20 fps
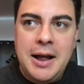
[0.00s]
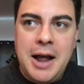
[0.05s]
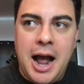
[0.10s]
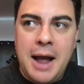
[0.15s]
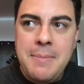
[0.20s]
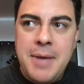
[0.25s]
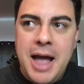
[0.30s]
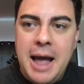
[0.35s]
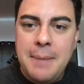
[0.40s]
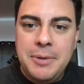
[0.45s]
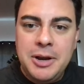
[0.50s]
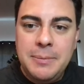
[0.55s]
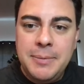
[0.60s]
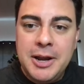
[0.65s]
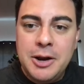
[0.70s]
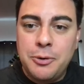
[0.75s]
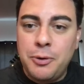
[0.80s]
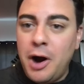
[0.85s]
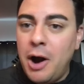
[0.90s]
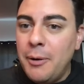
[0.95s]
I, am happy to
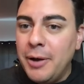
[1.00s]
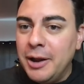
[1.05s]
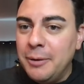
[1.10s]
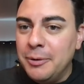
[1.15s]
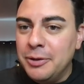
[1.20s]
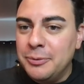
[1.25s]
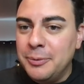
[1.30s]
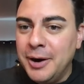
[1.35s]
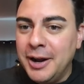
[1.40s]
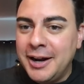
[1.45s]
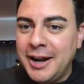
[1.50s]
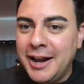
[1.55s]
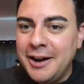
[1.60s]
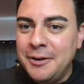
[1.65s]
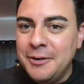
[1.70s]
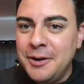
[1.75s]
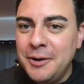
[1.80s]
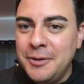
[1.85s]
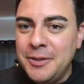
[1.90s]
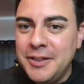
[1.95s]
be growing with Rick. I
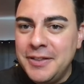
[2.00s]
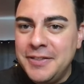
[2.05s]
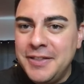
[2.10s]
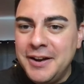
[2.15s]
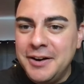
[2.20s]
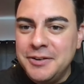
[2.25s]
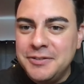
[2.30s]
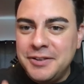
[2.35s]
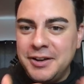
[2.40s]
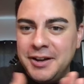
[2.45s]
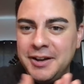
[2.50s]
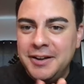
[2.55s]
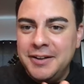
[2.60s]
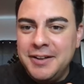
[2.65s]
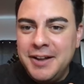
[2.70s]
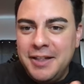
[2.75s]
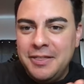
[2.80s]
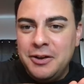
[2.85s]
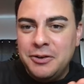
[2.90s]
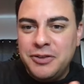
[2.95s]
don't know that there's
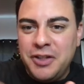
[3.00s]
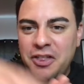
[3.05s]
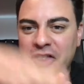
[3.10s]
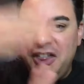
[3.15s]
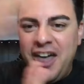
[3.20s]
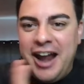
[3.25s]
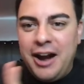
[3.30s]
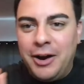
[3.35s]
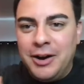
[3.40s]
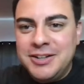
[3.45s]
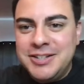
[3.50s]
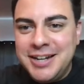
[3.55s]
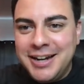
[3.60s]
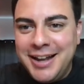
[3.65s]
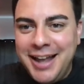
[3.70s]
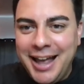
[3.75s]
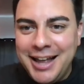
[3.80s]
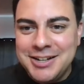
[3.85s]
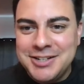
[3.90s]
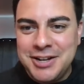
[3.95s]
a there's a there to
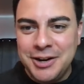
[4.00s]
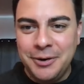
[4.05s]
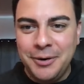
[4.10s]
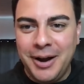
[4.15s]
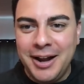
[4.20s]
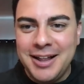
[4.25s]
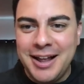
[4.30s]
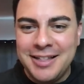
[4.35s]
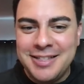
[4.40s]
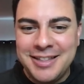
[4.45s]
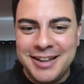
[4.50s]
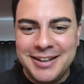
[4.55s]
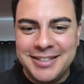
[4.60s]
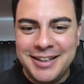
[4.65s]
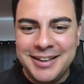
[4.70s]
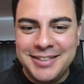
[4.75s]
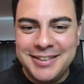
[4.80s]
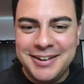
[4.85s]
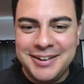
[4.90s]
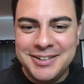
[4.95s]
get to. I, I think
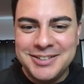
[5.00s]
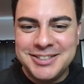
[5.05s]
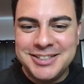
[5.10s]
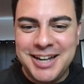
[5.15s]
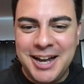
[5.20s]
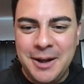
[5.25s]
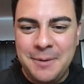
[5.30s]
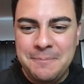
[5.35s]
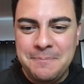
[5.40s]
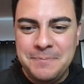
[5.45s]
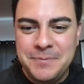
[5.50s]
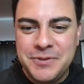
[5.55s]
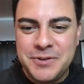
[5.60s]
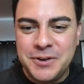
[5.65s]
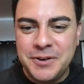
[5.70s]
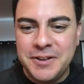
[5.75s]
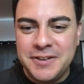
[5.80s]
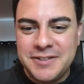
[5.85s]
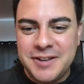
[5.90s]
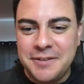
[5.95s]
that there's um,
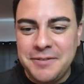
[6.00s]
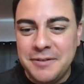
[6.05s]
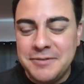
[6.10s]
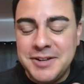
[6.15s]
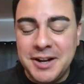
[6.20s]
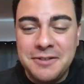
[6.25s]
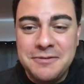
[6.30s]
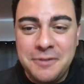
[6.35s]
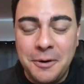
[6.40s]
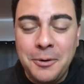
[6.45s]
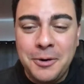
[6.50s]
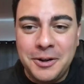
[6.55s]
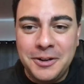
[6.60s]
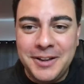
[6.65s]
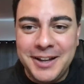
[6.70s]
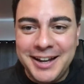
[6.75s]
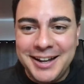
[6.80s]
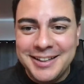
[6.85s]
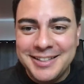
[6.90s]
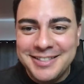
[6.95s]
certainly stuff I've done
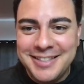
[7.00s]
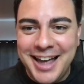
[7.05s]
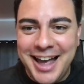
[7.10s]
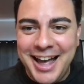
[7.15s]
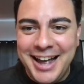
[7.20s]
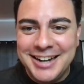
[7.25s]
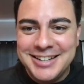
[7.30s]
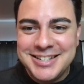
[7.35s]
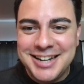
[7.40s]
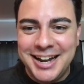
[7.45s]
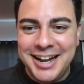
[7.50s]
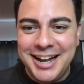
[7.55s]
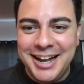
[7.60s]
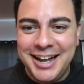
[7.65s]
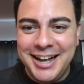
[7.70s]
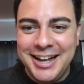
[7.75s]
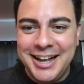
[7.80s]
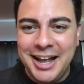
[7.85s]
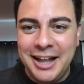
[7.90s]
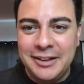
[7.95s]
vocally that
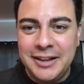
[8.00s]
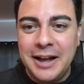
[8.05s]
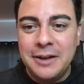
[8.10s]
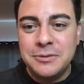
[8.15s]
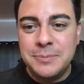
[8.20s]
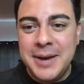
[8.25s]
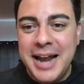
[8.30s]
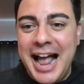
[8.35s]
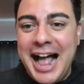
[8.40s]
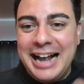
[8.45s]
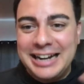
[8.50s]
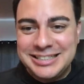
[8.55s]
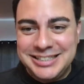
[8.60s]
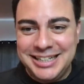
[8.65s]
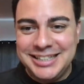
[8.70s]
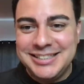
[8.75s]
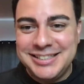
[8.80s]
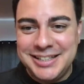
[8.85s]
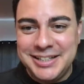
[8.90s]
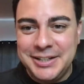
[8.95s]
uh, allows me to
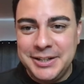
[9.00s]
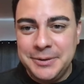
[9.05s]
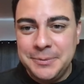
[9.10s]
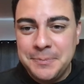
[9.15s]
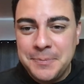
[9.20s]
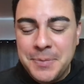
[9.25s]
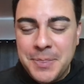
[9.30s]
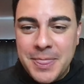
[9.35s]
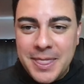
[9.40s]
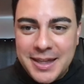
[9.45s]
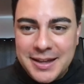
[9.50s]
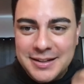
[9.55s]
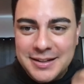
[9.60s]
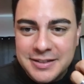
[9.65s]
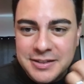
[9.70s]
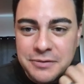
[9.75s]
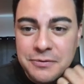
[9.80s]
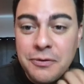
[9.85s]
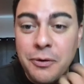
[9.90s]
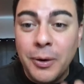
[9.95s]
access the
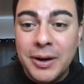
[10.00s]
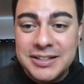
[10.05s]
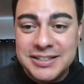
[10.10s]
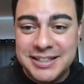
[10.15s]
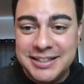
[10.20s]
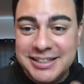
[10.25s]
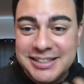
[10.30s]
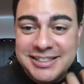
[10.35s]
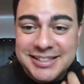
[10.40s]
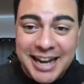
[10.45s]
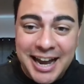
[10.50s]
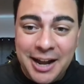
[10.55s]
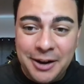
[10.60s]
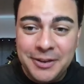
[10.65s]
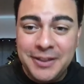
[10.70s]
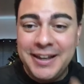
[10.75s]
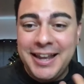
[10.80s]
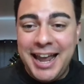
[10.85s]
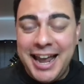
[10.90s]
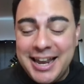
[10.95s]
the voice and the sound
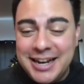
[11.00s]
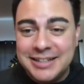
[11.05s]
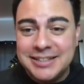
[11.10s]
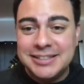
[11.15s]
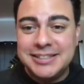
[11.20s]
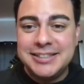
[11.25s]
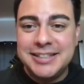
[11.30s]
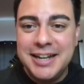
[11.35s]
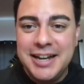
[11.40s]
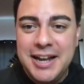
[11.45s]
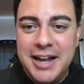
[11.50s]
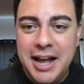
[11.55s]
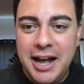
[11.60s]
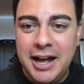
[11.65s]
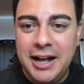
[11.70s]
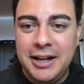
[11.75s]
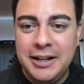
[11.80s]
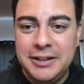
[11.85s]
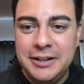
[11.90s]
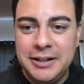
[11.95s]
and the cadence
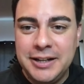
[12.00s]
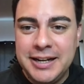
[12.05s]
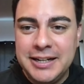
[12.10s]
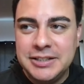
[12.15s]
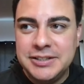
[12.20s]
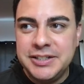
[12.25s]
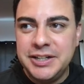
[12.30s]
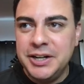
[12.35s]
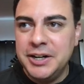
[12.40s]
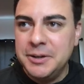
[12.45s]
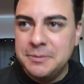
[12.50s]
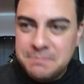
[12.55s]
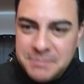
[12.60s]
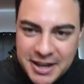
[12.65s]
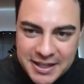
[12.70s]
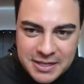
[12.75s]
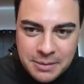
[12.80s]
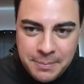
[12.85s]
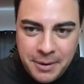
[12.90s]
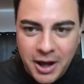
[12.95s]
uh, a little easier.
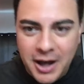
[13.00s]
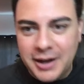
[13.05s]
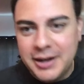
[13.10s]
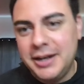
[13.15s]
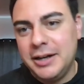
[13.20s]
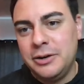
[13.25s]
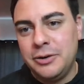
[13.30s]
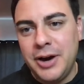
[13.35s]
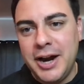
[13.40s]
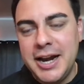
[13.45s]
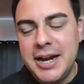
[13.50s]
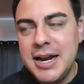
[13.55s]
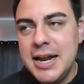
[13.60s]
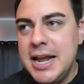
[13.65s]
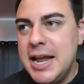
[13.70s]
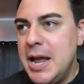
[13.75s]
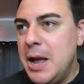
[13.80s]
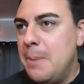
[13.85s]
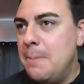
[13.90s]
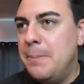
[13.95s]
Get in the pocket, great.
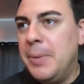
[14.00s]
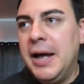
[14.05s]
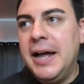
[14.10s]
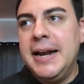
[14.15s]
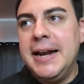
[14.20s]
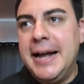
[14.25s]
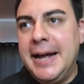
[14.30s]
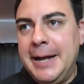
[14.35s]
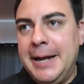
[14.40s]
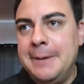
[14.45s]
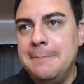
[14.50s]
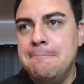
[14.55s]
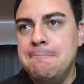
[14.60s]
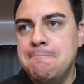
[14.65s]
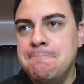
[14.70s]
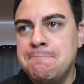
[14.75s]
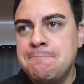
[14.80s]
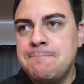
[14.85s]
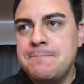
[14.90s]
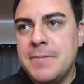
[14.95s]
But
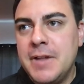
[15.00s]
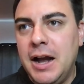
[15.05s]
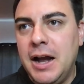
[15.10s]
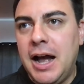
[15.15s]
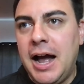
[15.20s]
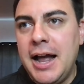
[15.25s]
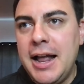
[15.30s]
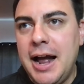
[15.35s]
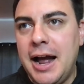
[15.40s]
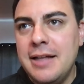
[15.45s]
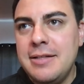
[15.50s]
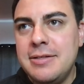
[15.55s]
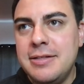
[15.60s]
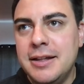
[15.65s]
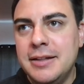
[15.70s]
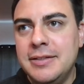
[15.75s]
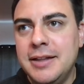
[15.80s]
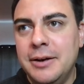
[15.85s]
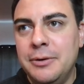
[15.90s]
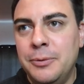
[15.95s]
um, I, I,
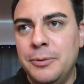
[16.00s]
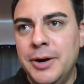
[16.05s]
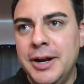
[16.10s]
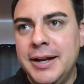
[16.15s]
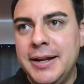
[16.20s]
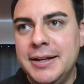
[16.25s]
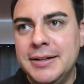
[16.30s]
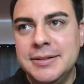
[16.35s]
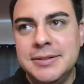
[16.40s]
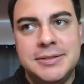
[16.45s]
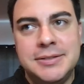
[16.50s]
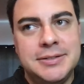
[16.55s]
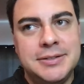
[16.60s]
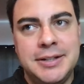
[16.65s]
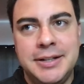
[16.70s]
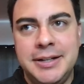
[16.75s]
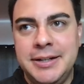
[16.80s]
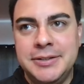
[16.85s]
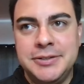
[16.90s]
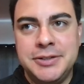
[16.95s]
think that Rick is
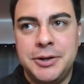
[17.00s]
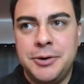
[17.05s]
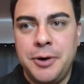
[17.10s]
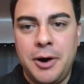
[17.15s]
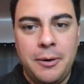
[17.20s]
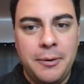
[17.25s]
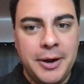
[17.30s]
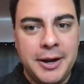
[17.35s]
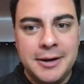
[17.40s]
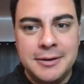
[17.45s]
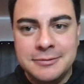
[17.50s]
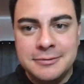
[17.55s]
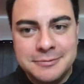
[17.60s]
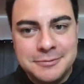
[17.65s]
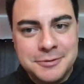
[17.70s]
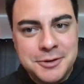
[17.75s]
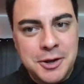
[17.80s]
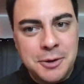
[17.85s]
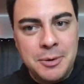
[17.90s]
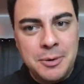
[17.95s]
he's a
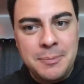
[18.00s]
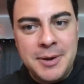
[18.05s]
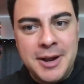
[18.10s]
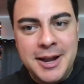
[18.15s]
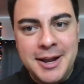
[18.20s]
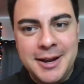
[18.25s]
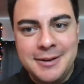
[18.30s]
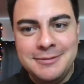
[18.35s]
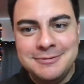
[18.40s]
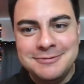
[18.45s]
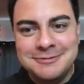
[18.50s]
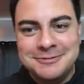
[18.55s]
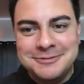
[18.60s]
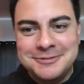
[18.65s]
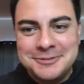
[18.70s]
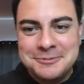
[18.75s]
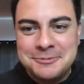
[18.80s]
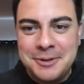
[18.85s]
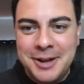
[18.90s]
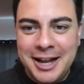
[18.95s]
growing human being
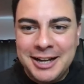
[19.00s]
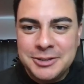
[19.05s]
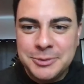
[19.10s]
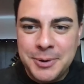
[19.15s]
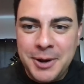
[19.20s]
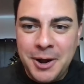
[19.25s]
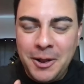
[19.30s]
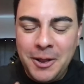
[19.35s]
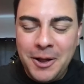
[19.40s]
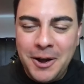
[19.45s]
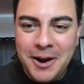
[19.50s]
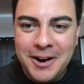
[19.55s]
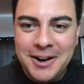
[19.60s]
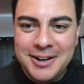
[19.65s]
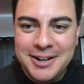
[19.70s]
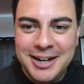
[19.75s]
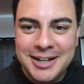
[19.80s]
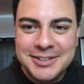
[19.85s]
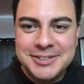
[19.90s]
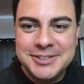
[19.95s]
as we all are.
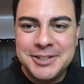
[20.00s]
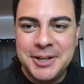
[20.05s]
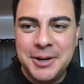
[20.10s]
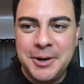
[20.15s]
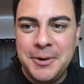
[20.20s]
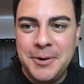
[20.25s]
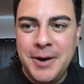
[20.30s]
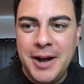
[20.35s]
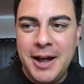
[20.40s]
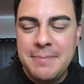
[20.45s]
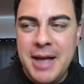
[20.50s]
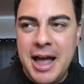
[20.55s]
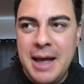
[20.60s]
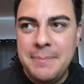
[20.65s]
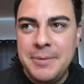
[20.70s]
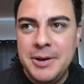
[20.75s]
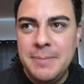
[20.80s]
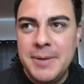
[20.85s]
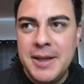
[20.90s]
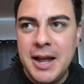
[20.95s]
And so I'm
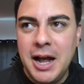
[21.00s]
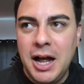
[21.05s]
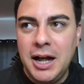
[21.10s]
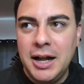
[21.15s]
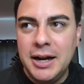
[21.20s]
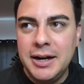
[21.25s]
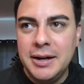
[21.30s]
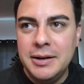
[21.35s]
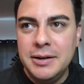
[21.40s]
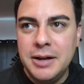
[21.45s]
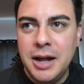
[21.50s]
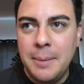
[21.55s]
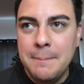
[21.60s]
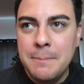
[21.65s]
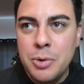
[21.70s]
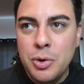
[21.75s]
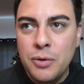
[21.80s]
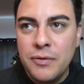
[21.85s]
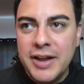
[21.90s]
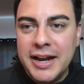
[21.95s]
happy to be on a, a,
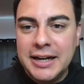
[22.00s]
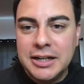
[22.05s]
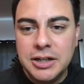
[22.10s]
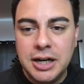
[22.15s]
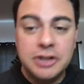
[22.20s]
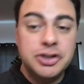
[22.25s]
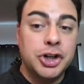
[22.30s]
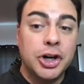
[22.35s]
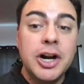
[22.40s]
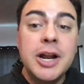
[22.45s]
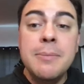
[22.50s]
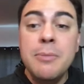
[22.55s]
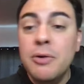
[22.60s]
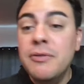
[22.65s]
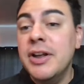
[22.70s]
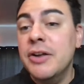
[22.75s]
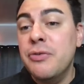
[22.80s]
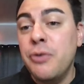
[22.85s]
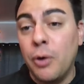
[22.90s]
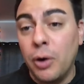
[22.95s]
moving a journey
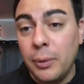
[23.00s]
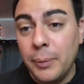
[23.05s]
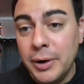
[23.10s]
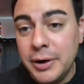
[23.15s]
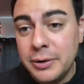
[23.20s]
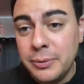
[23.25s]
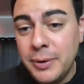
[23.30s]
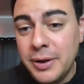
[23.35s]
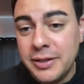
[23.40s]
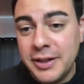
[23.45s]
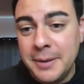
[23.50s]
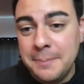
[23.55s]
moving forward